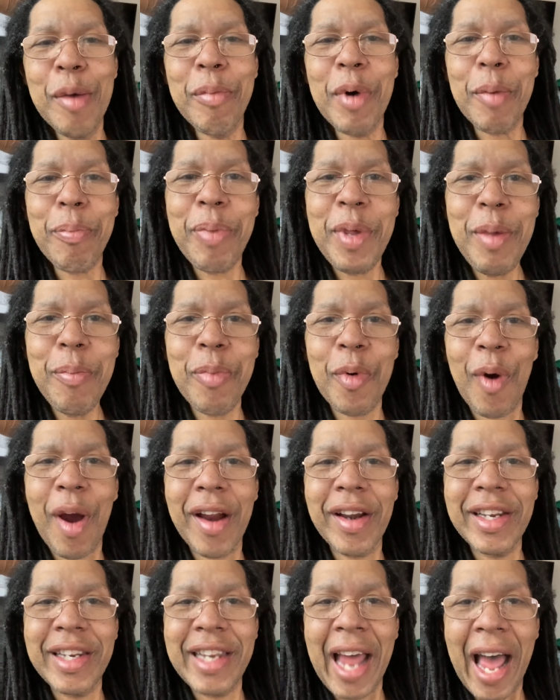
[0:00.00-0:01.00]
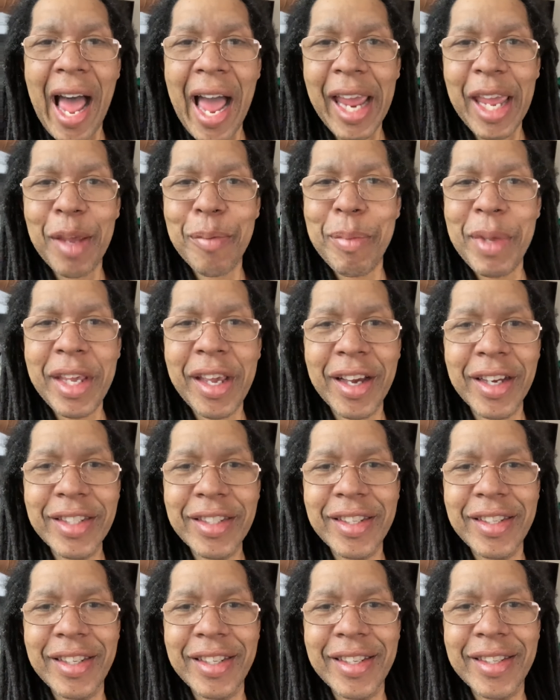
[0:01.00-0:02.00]
But people are dying
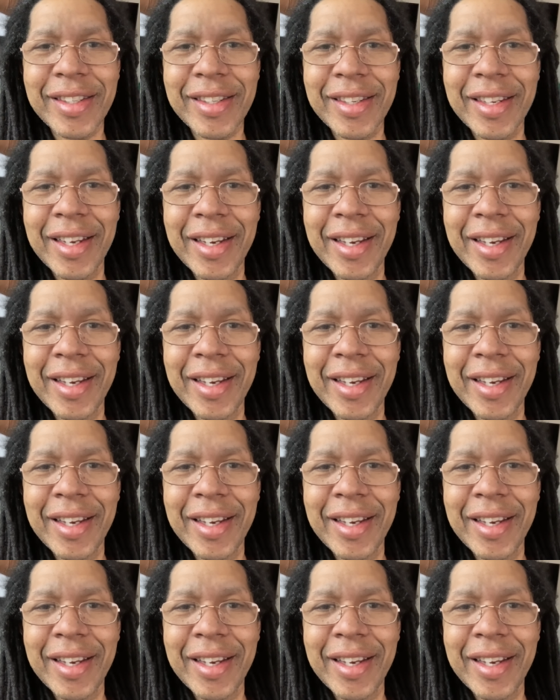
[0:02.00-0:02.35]
because of this.